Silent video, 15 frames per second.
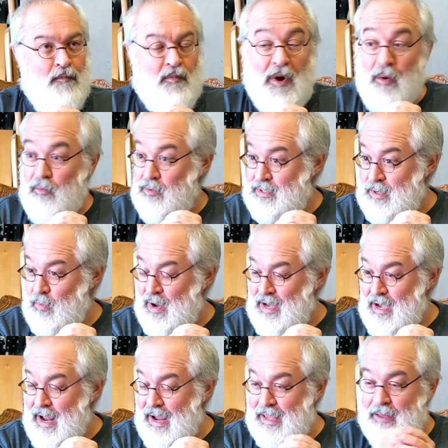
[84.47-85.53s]

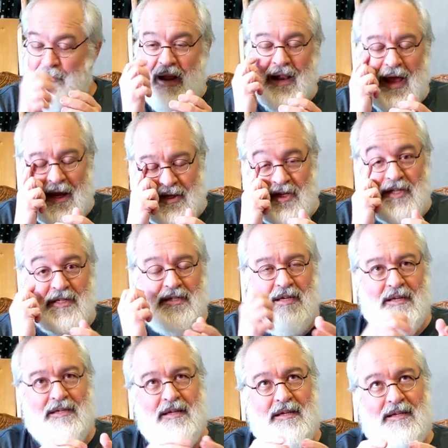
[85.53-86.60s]
did I get my license?
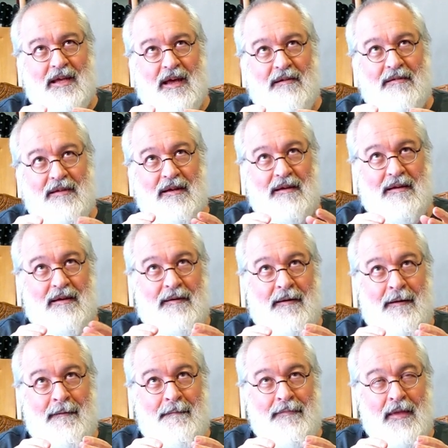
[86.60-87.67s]
67,
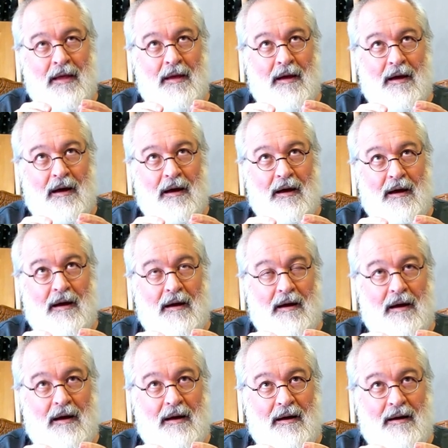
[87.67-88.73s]

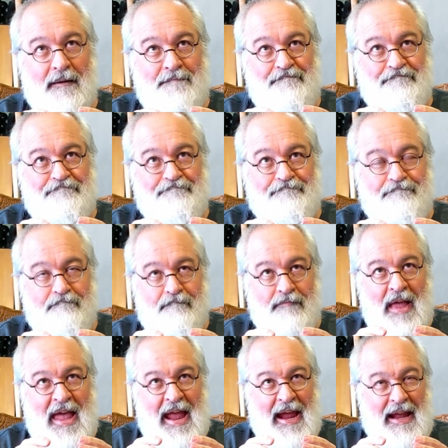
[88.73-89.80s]

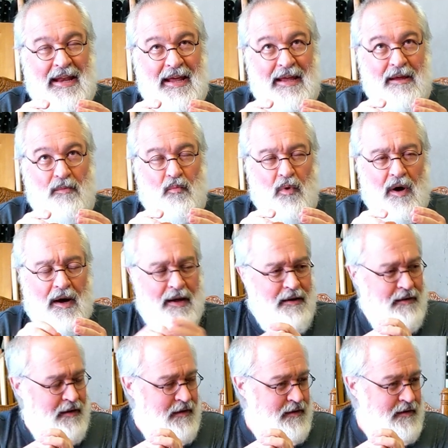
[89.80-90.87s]

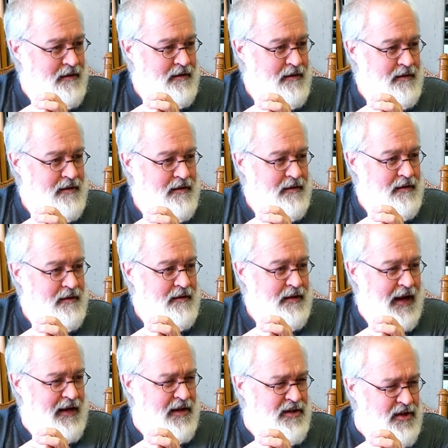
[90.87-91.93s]
81,
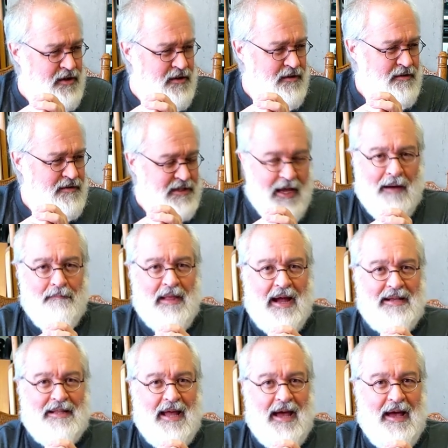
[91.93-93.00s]
82, something
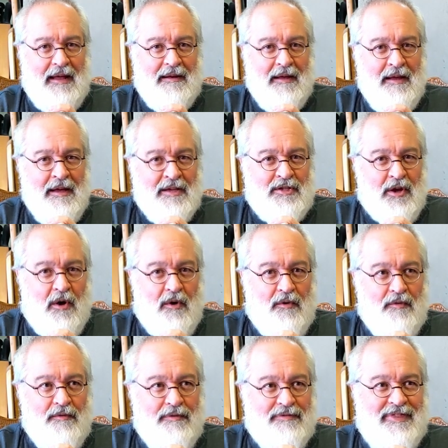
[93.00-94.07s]
like that.
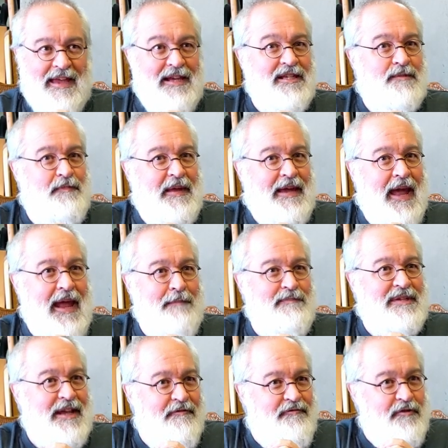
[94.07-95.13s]
So things
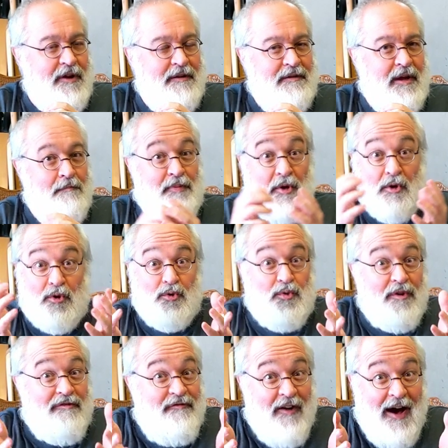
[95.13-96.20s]
became different. Computers
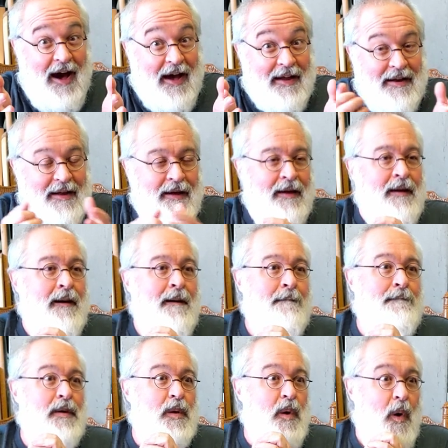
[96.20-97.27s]
were fun,
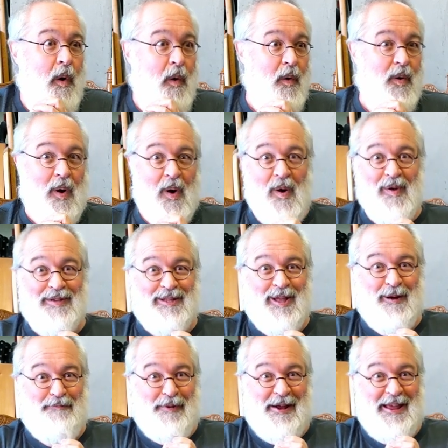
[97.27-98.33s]
but oh, girls
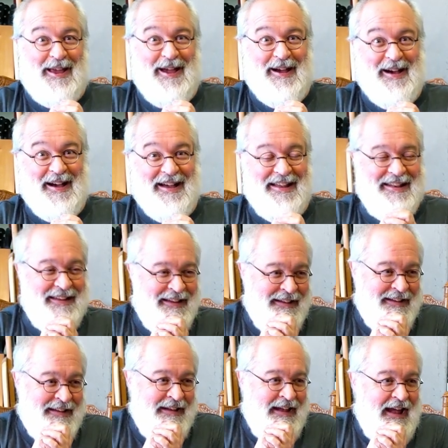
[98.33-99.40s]
look pretty good.
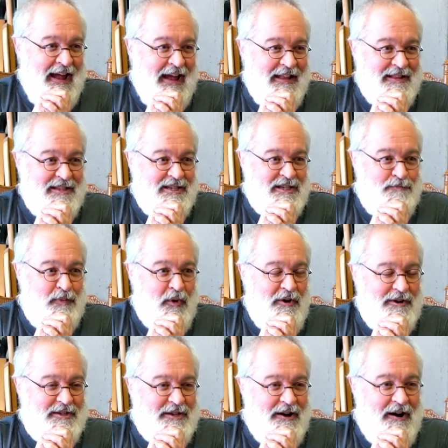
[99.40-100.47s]
And
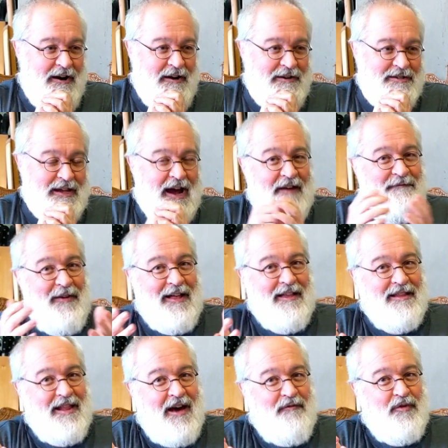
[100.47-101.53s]
sports cars, I
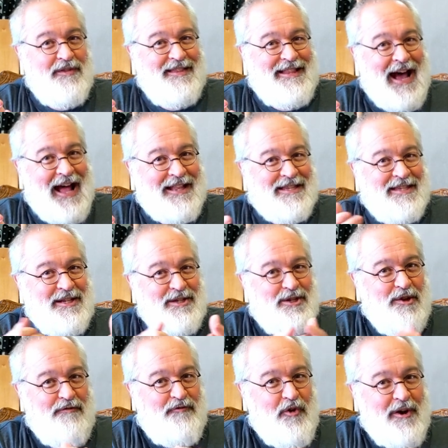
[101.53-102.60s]
fell in love with Datsun
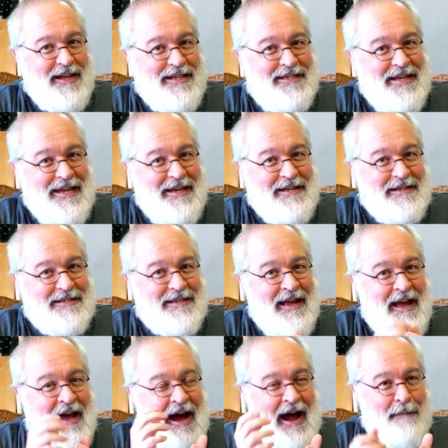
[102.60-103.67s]
240Zs.
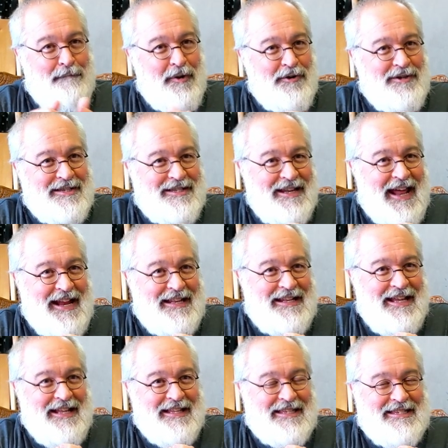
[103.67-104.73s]
I purchased a
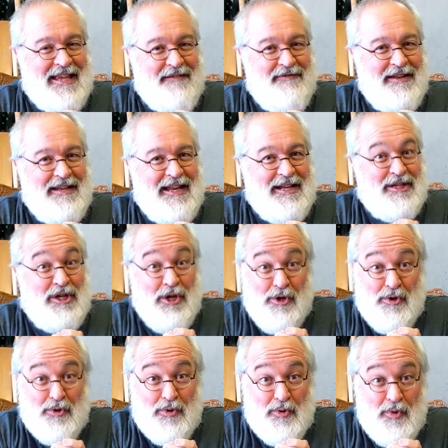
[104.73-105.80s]

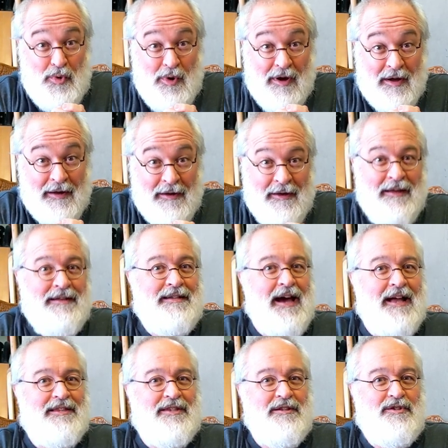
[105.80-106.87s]
1972
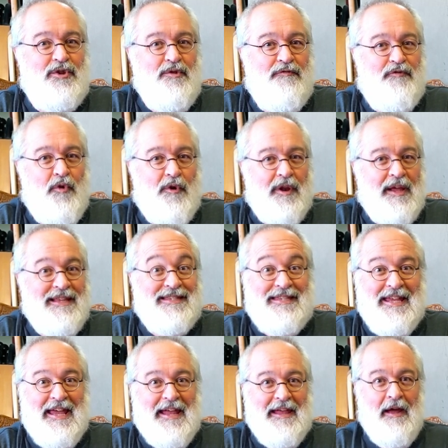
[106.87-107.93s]
Datsun
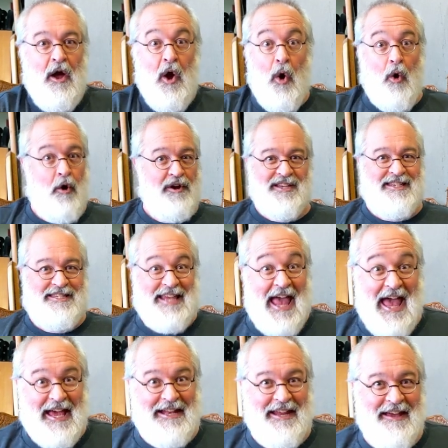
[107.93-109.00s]
240Z, or
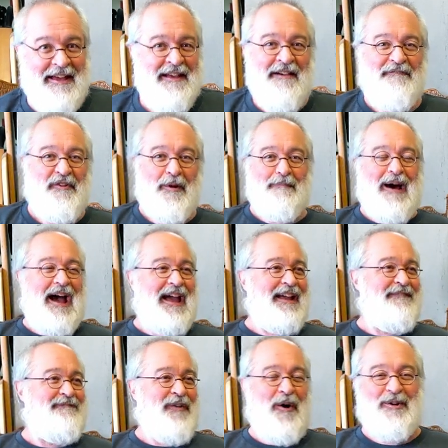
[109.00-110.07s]
Z for
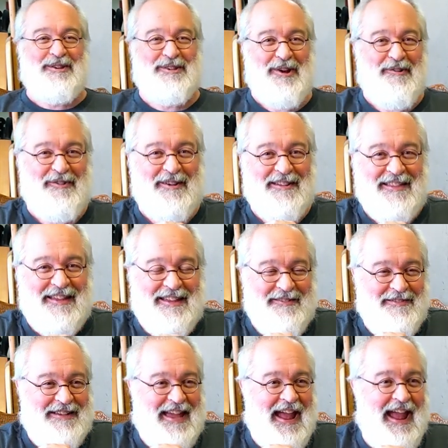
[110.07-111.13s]
my folks over in the
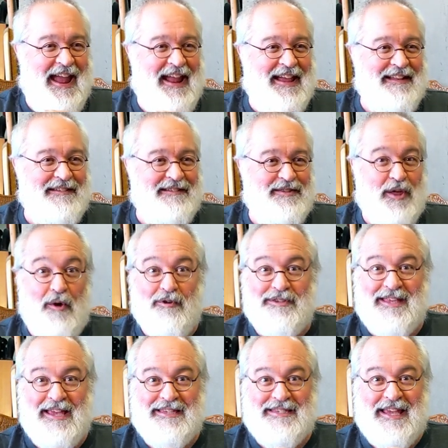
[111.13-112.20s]
UK and
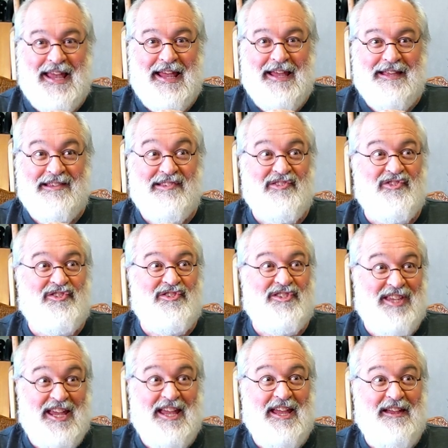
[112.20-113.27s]
those that say
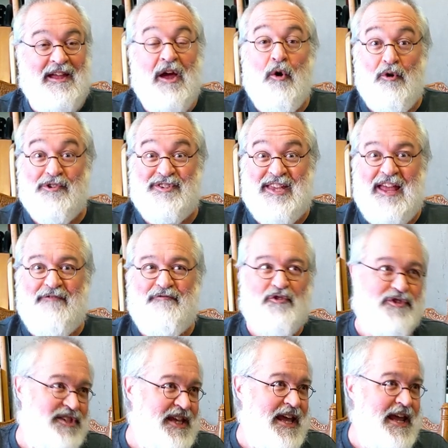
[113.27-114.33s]
Z or Z
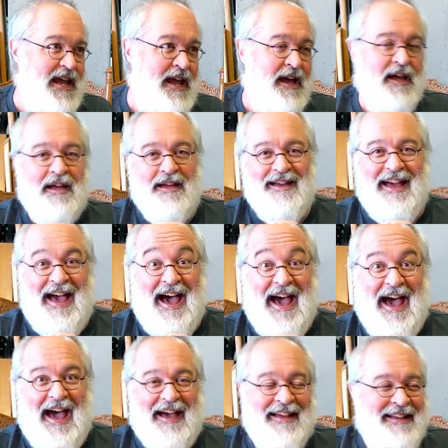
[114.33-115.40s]
for Z.
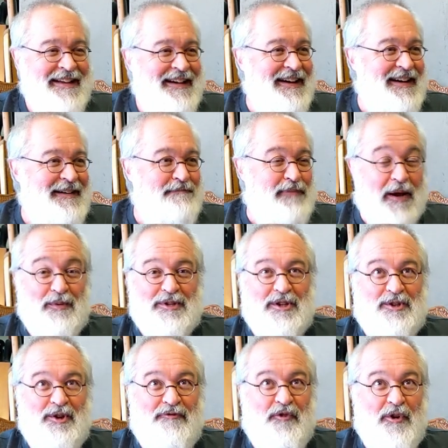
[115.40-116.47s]
But it was
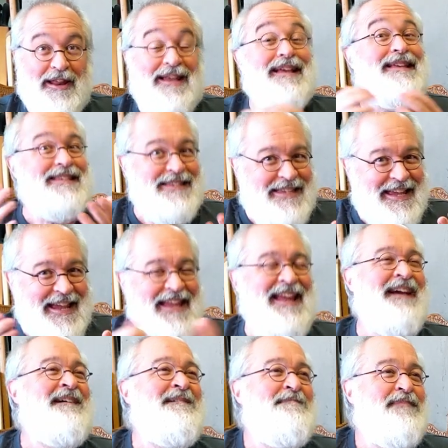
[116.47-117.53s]
a
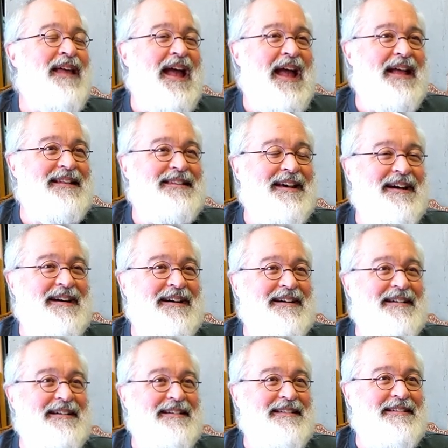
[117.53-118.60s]
240Z. And
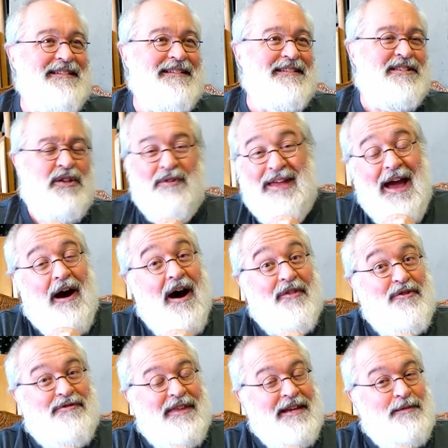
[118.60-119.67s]

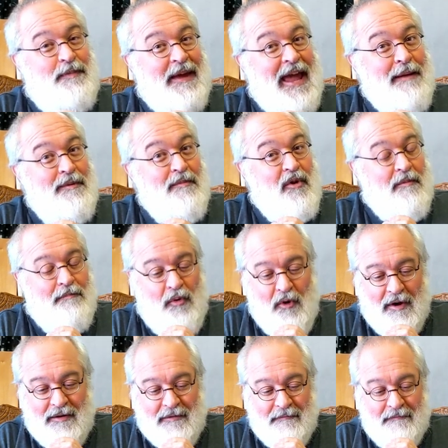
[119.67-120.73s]
other things became more
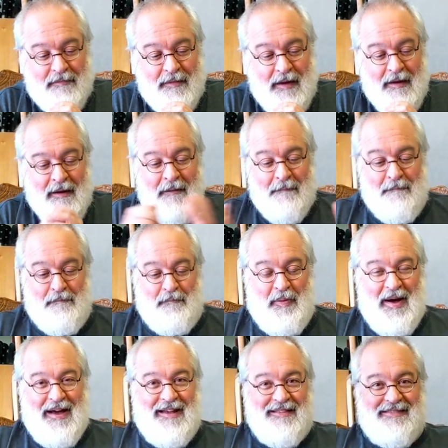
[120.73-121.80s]
important.
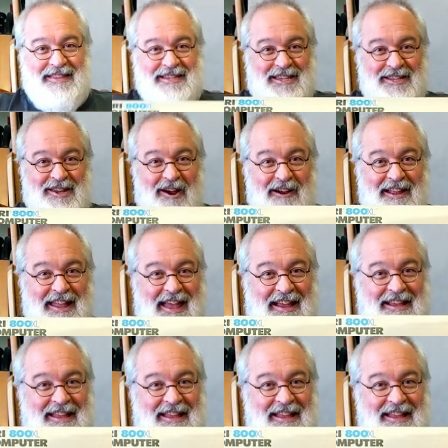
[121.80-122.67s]
But this Atari